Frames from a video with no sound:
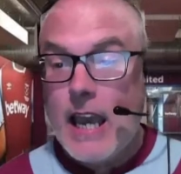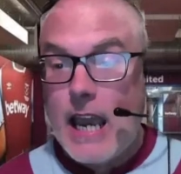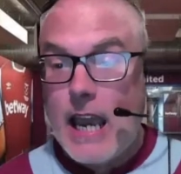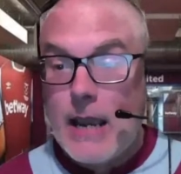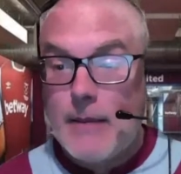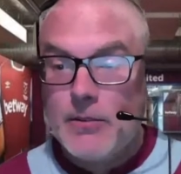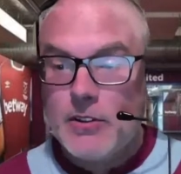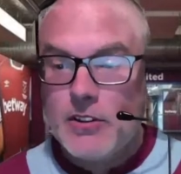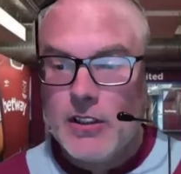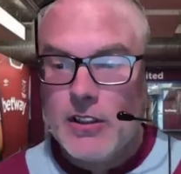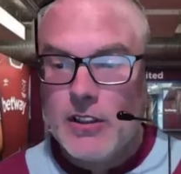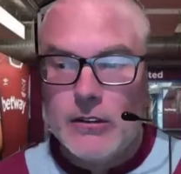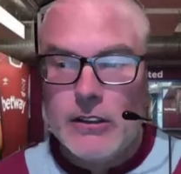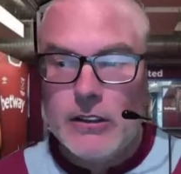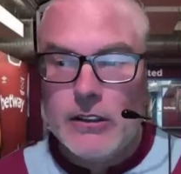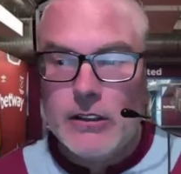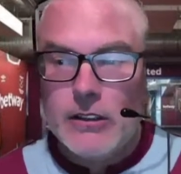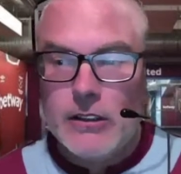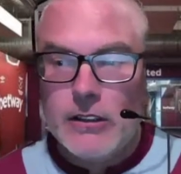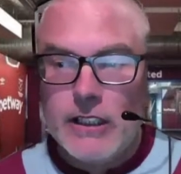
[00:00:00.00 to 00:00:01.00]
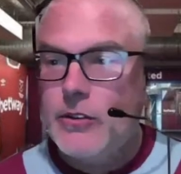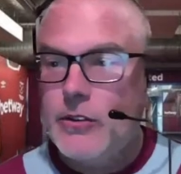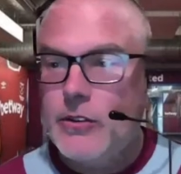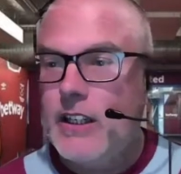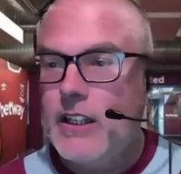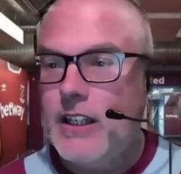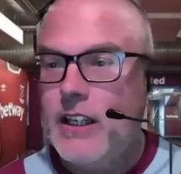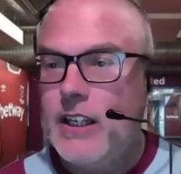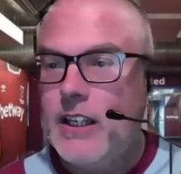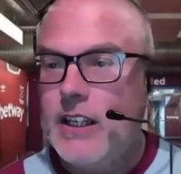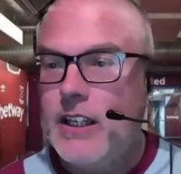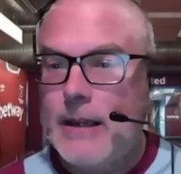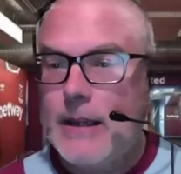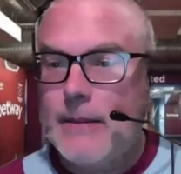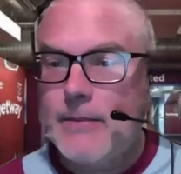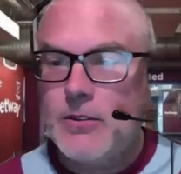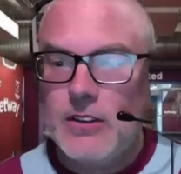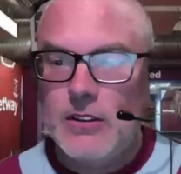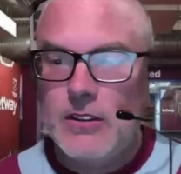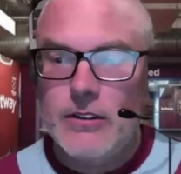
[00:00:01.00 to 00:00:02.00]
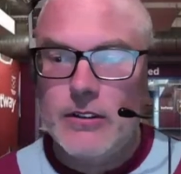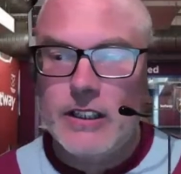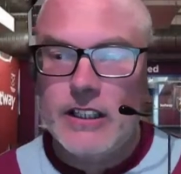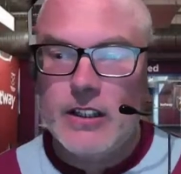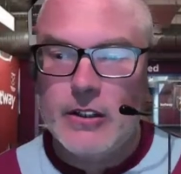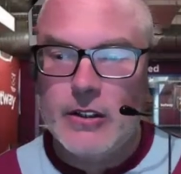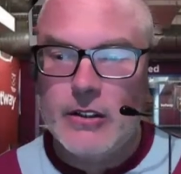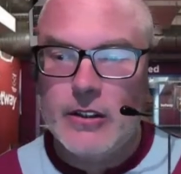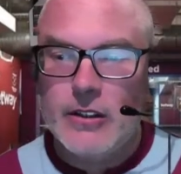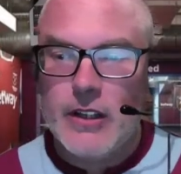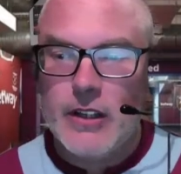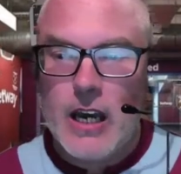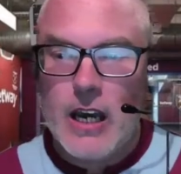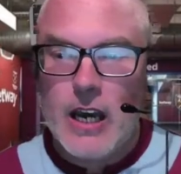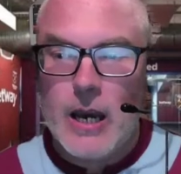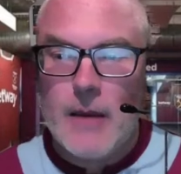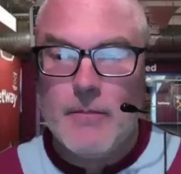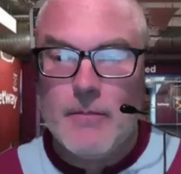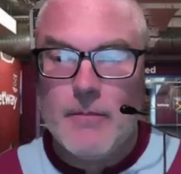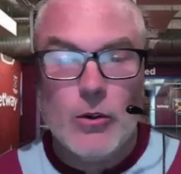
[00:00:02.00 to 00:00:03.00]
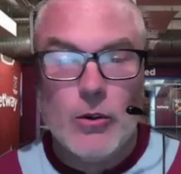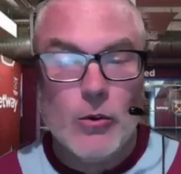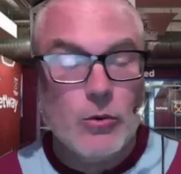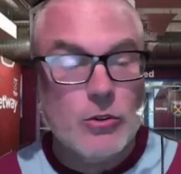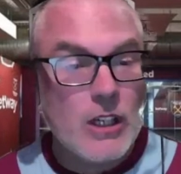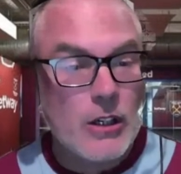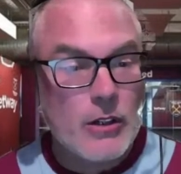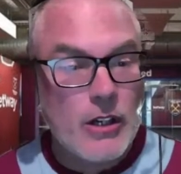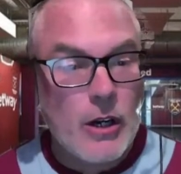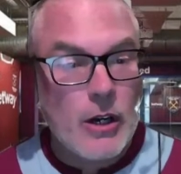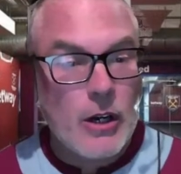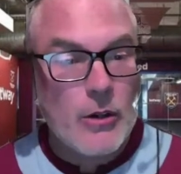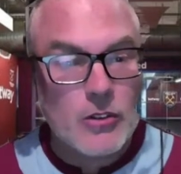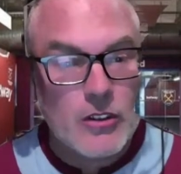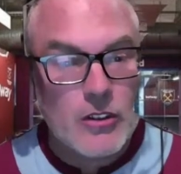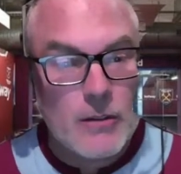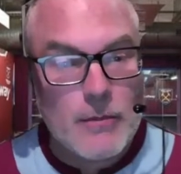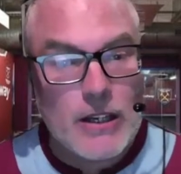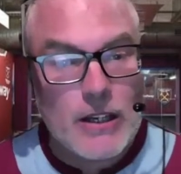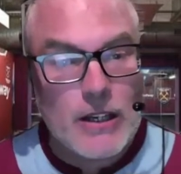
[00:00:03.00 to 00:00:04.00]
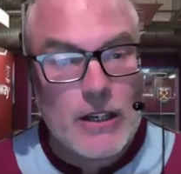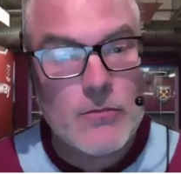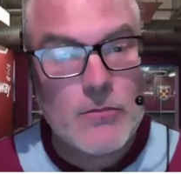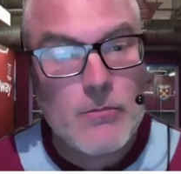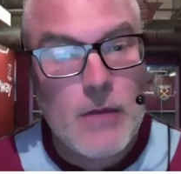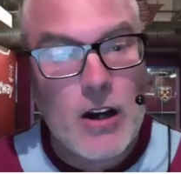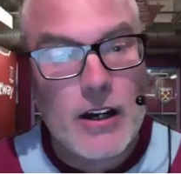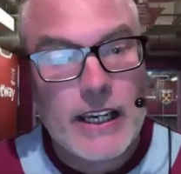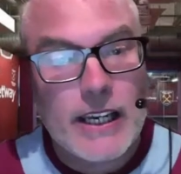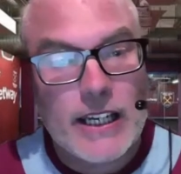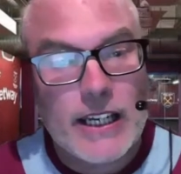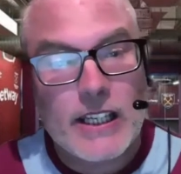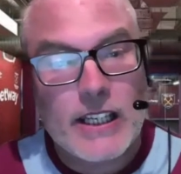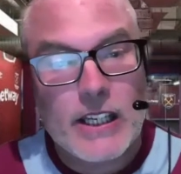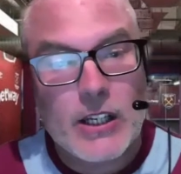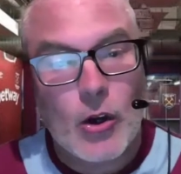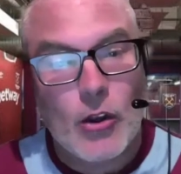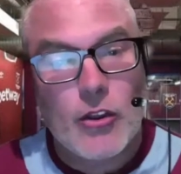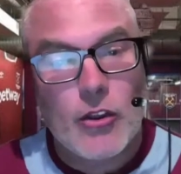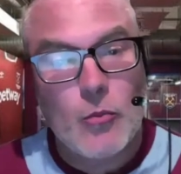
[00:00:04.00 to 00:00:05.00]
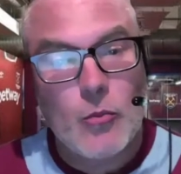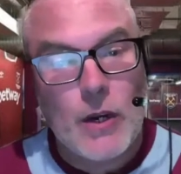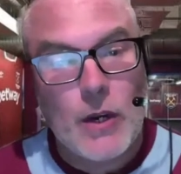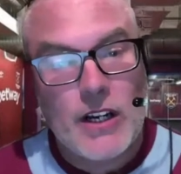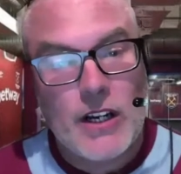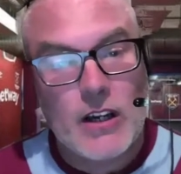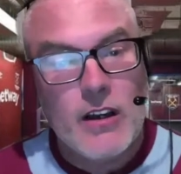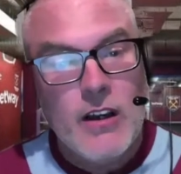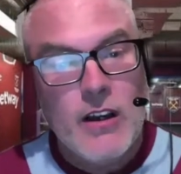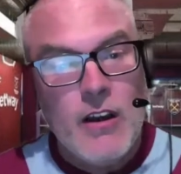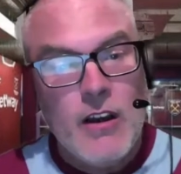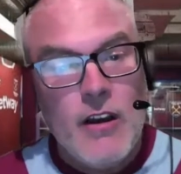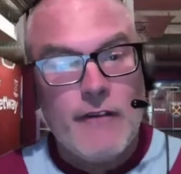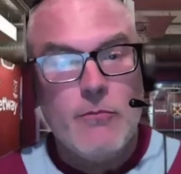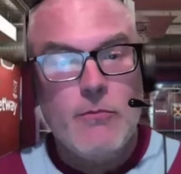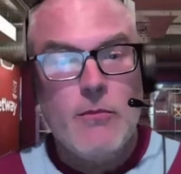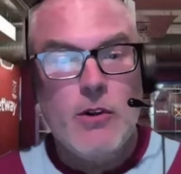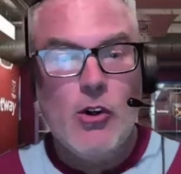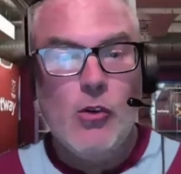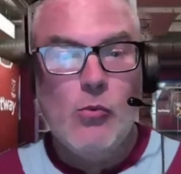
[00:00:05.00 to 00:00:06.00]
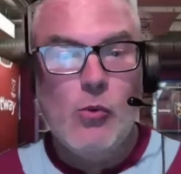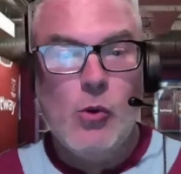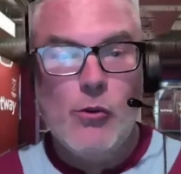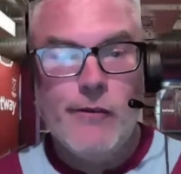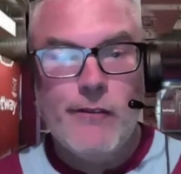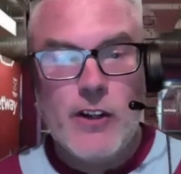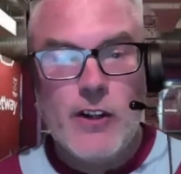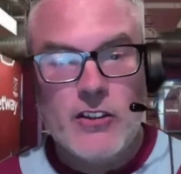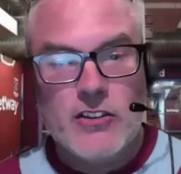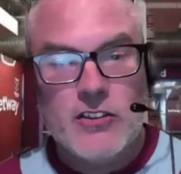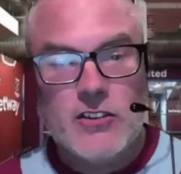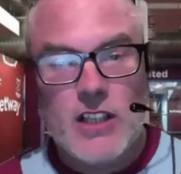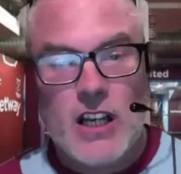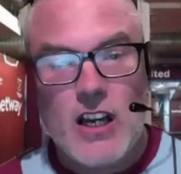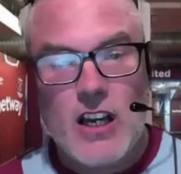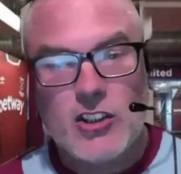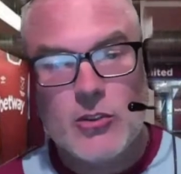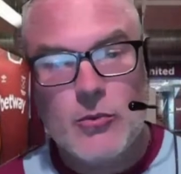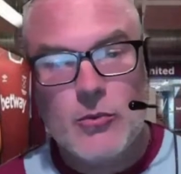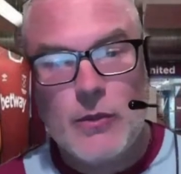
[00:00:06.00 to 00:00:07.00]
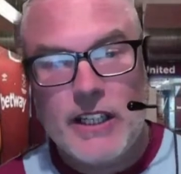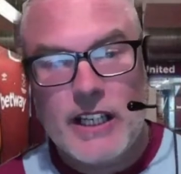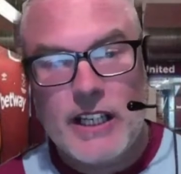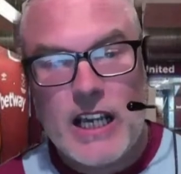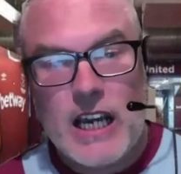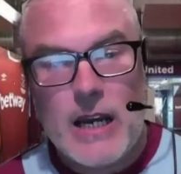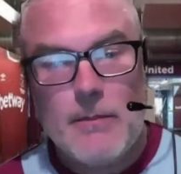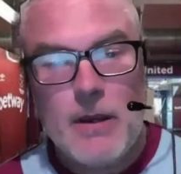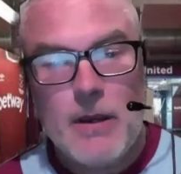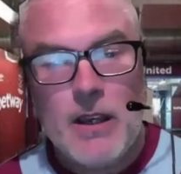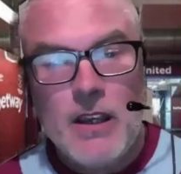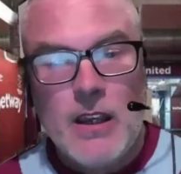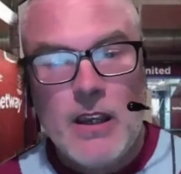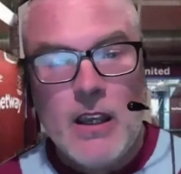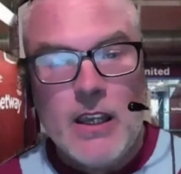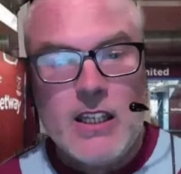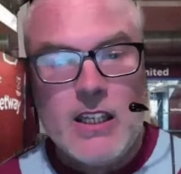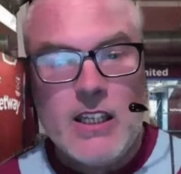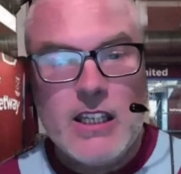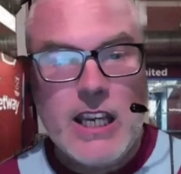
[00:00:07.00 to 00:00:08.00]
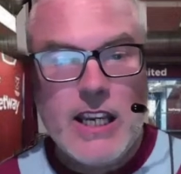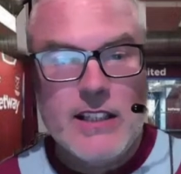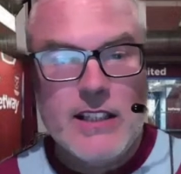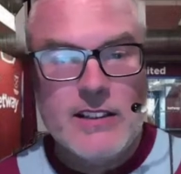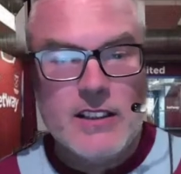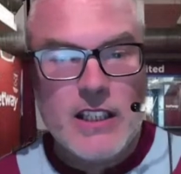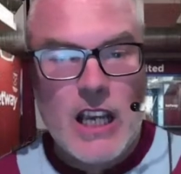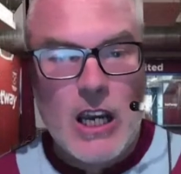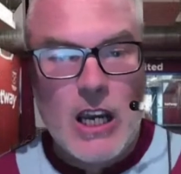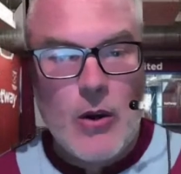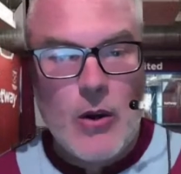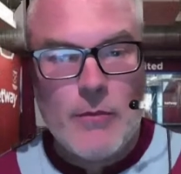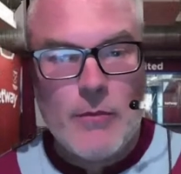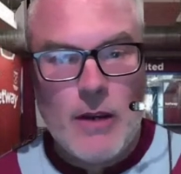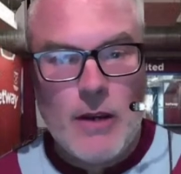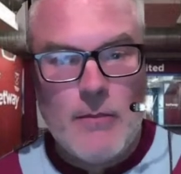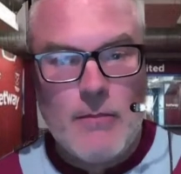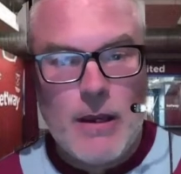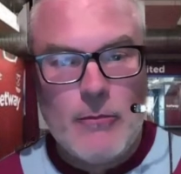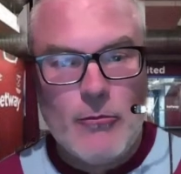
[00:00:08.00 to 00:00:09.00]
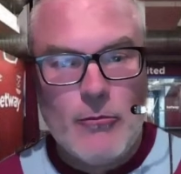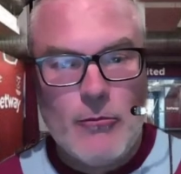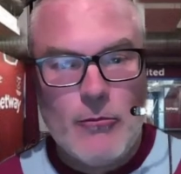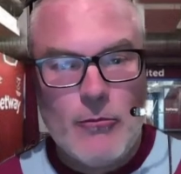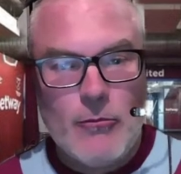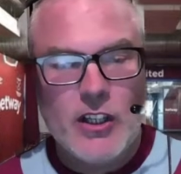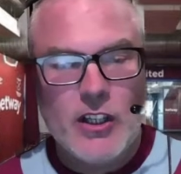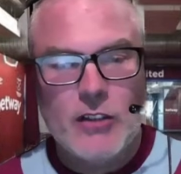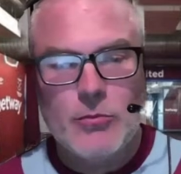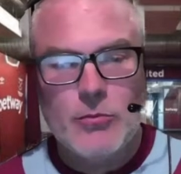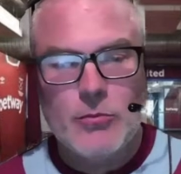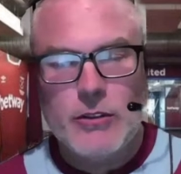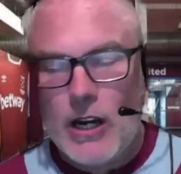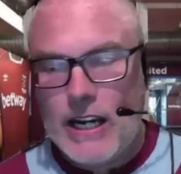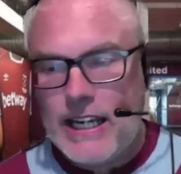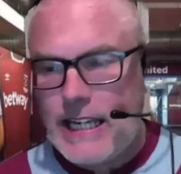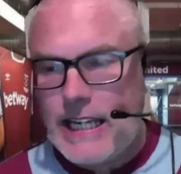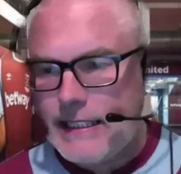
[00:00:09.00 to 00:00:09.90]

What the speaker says: Absolutely could. And also goes on to mention Mark Kennedy got the winner for Millwall versus Arsenal in the Cup years ago, if my memory serves me right.